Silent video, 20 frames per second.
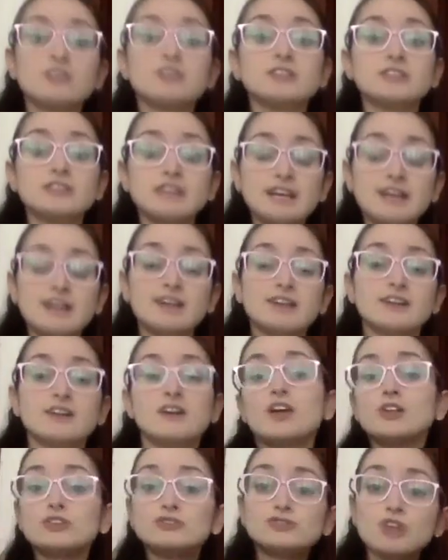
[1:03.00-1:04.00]
Yeah,
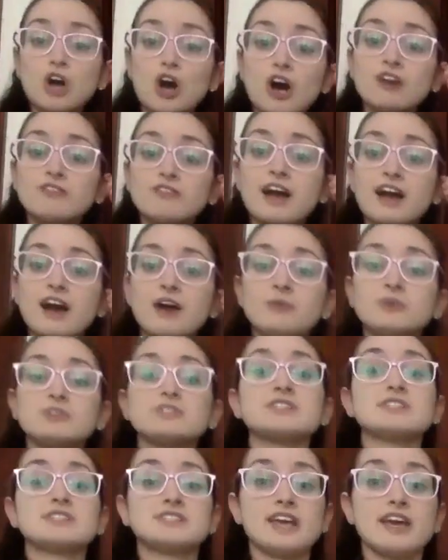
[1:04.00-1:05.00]
long
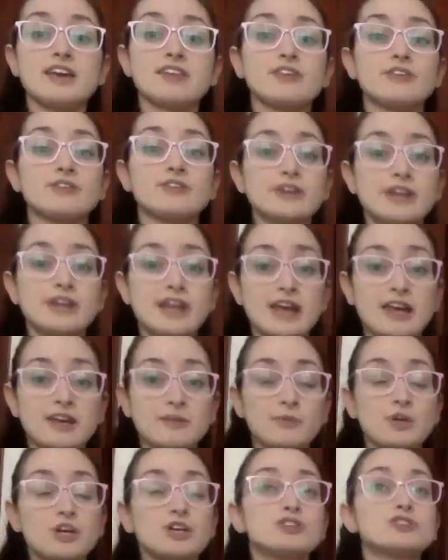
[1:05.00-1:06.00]
vowels say their name.
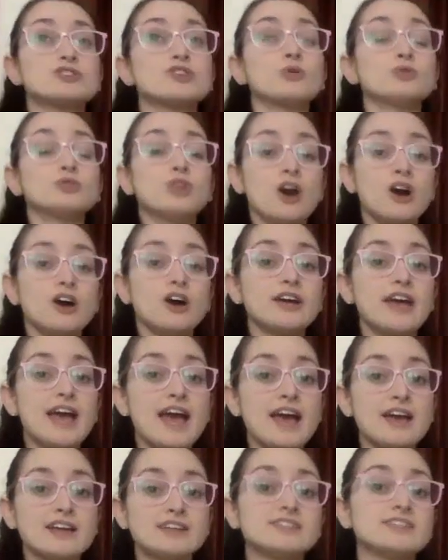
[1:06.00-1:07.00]
So long
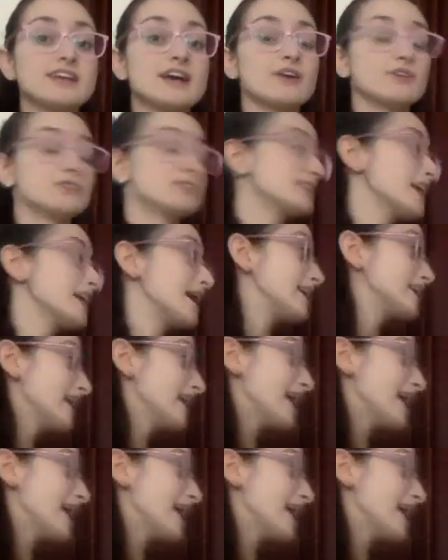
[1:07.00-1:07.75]
A sounds like